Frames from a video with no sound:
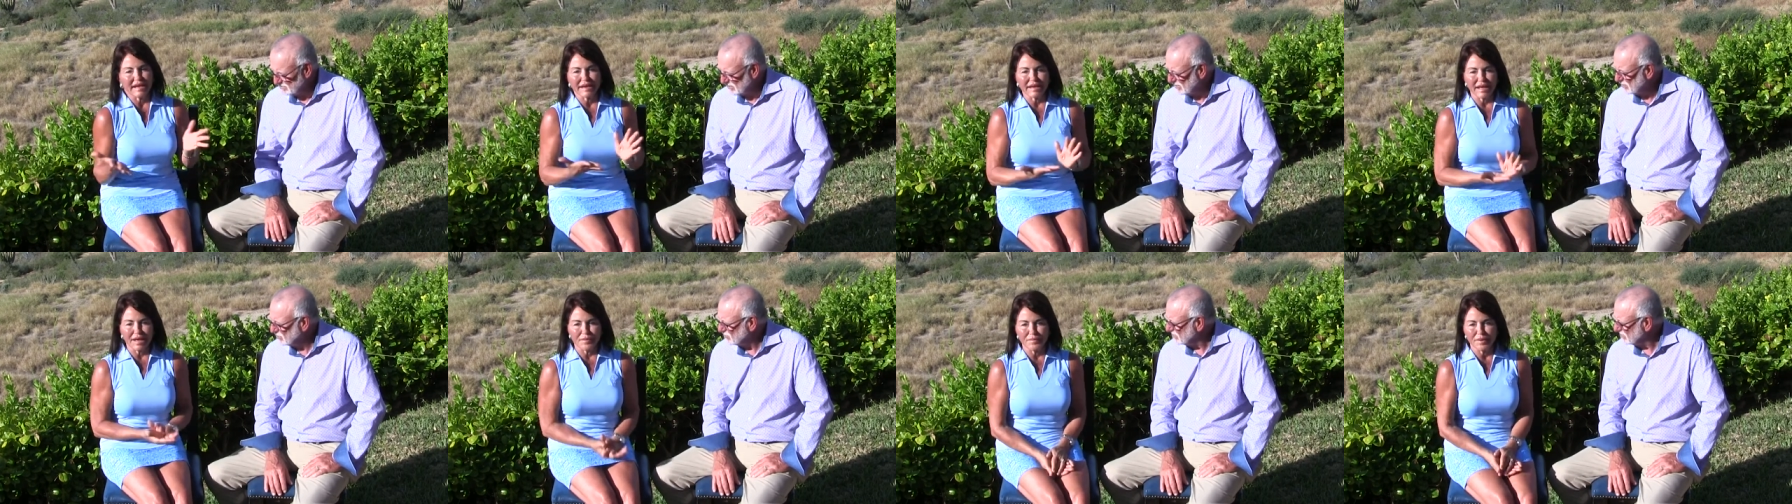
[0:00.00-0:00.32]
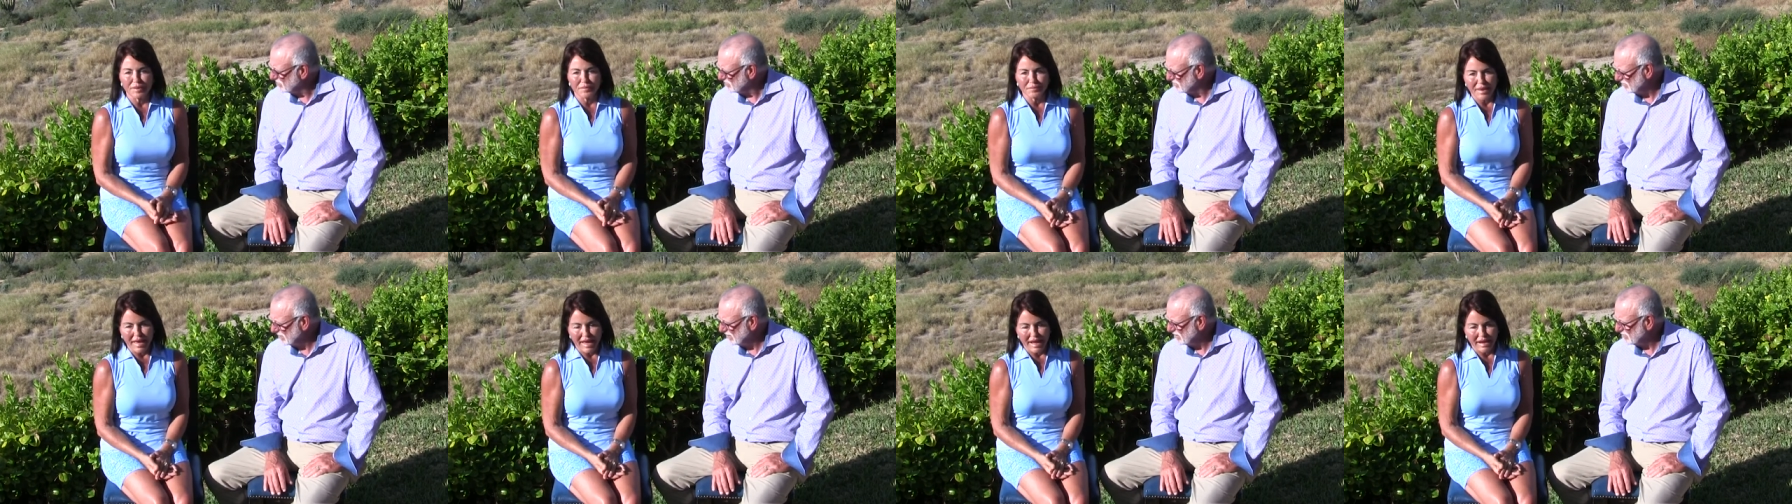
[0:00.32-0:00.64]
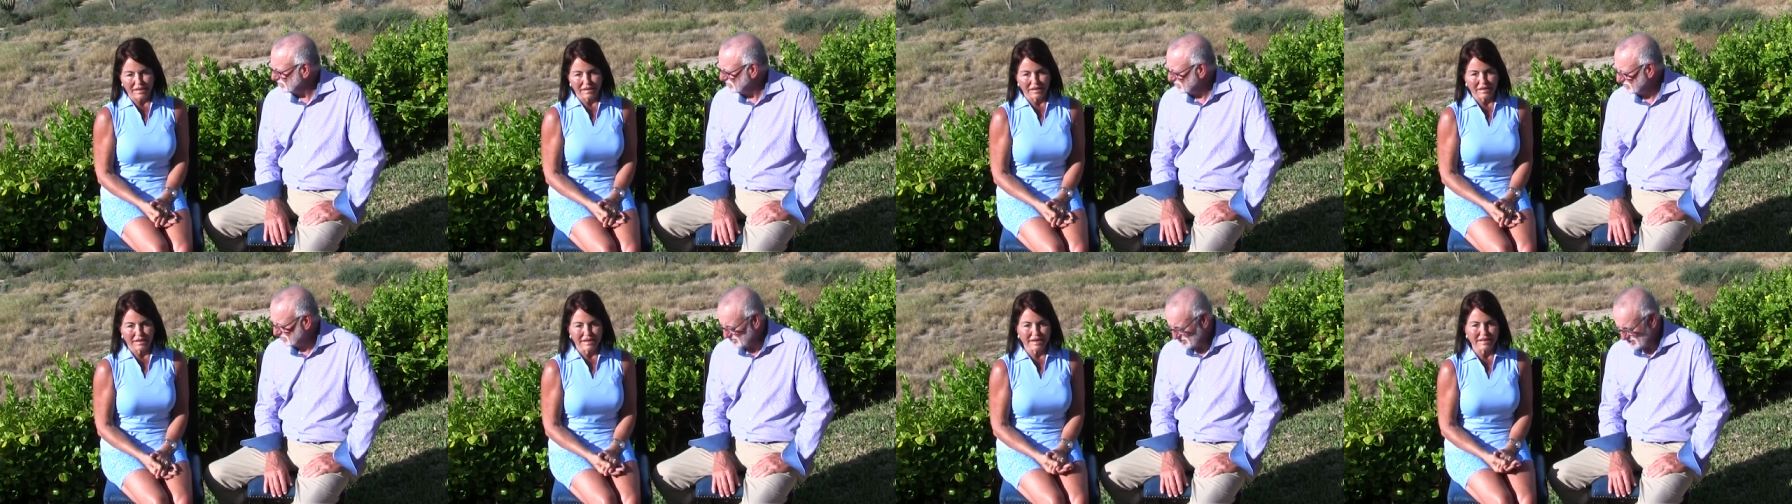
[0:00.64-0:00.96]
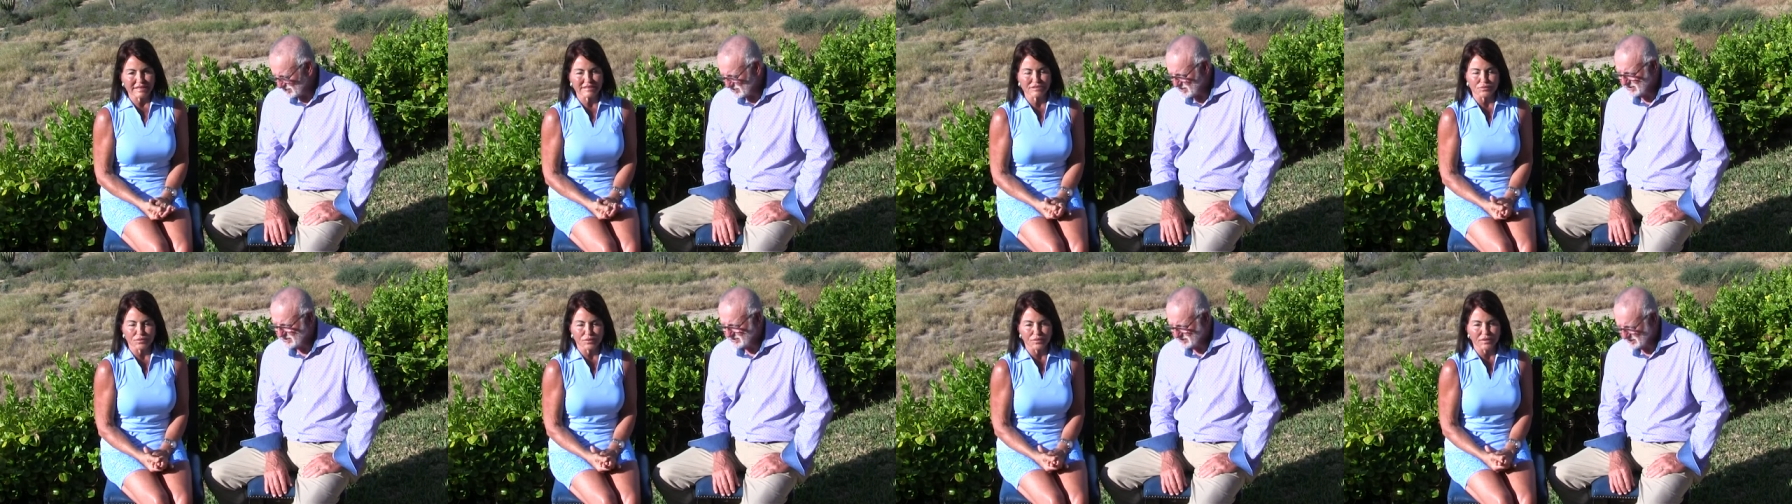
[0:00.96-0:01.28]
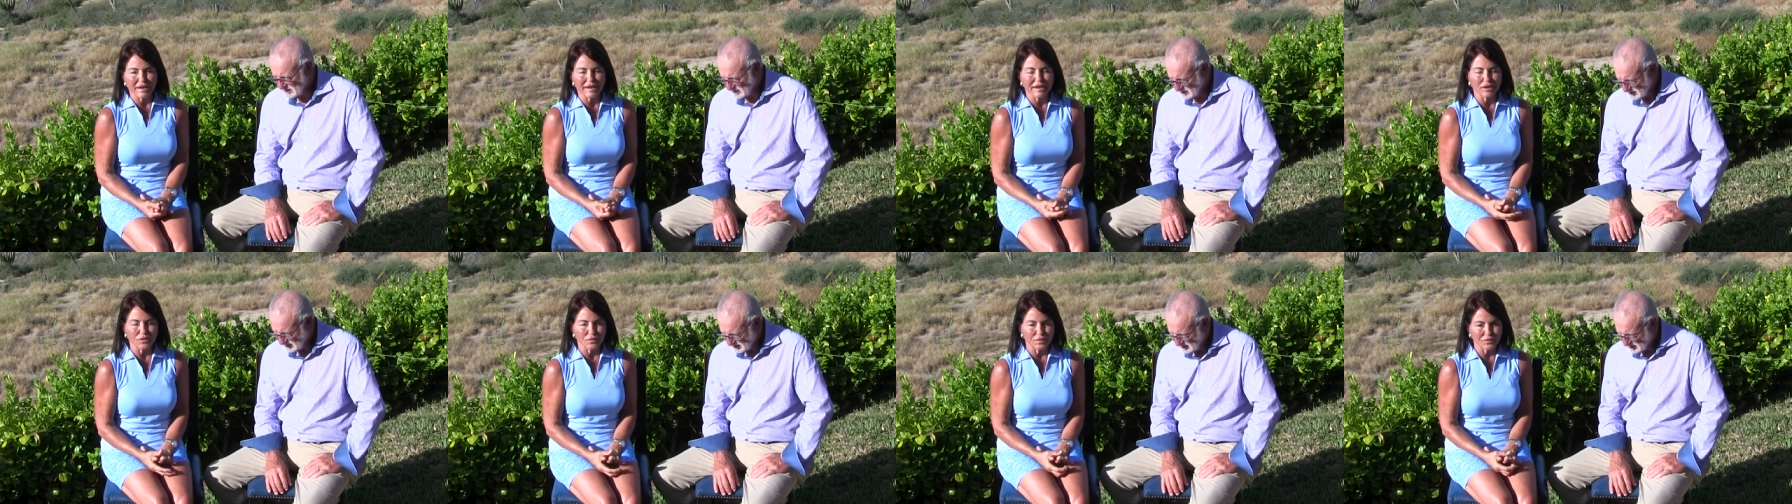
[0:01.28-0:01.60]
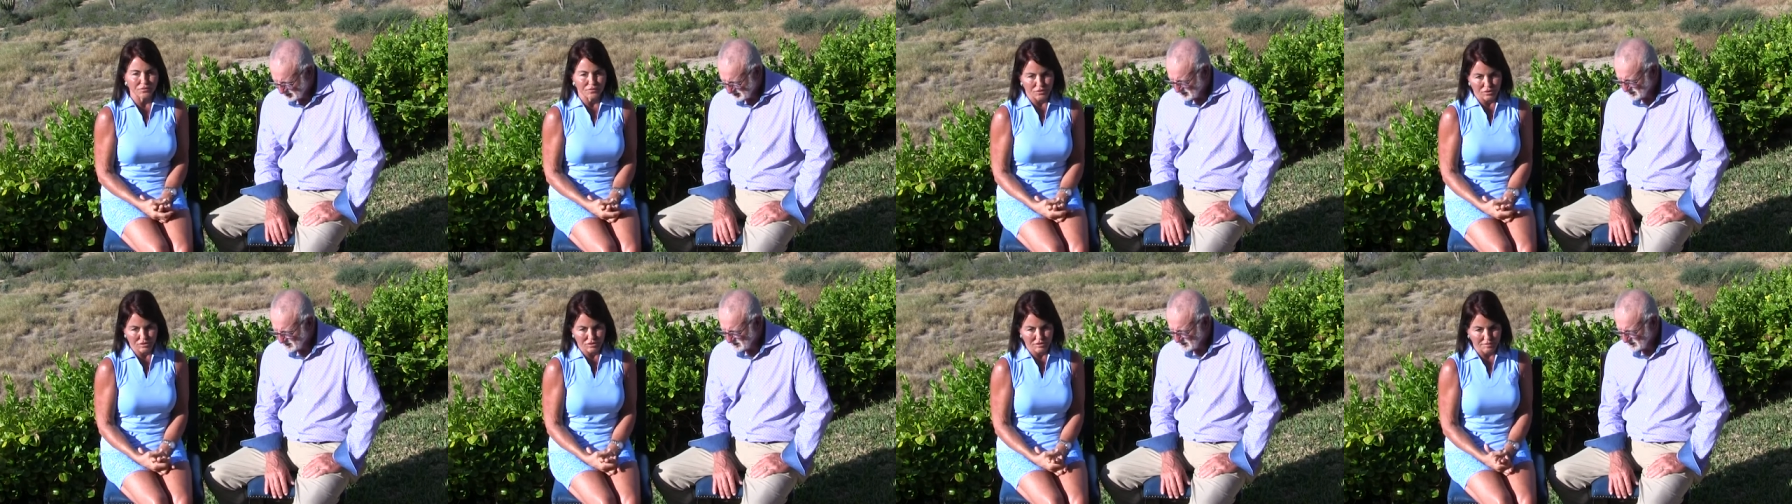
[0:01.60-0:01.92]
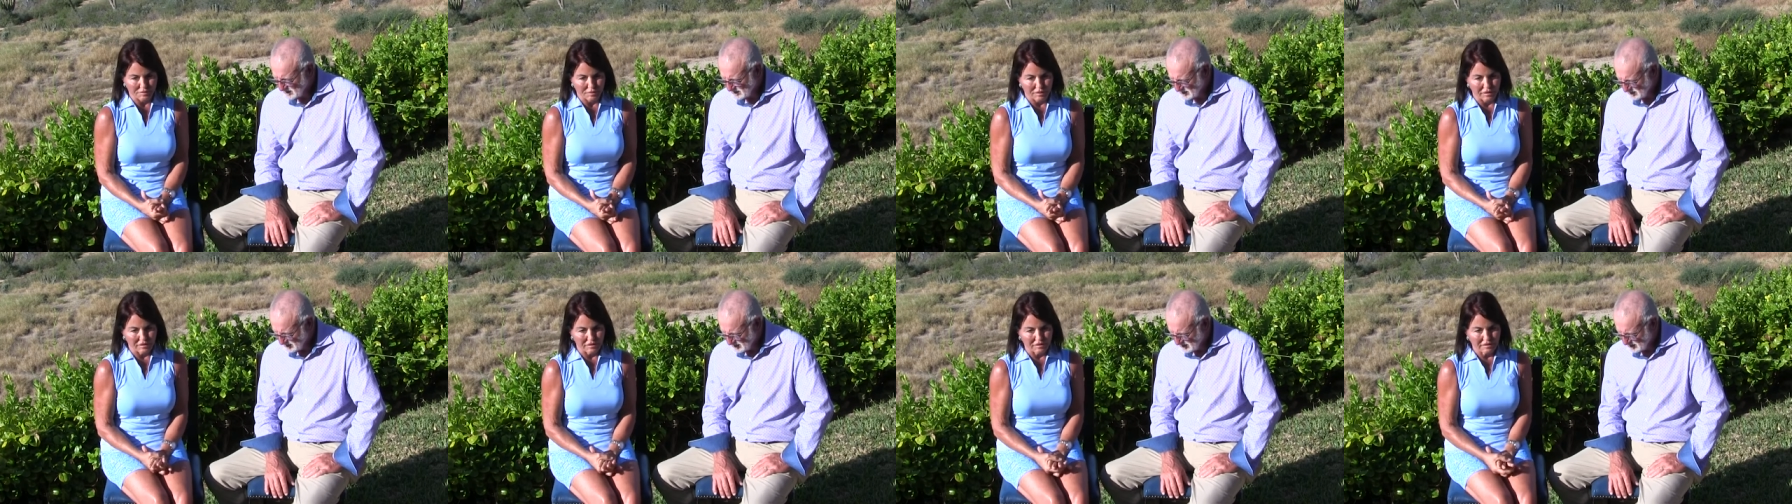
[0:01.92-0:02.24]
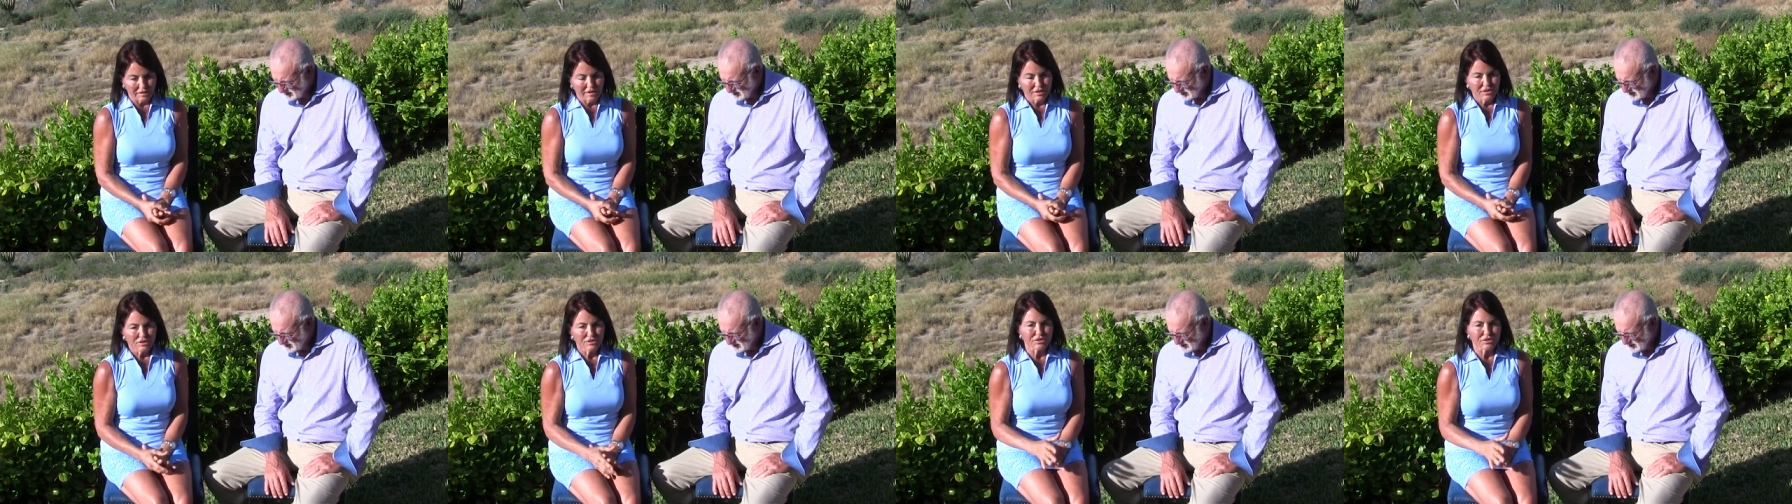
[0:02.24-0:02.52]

not coming back. It's irreversible.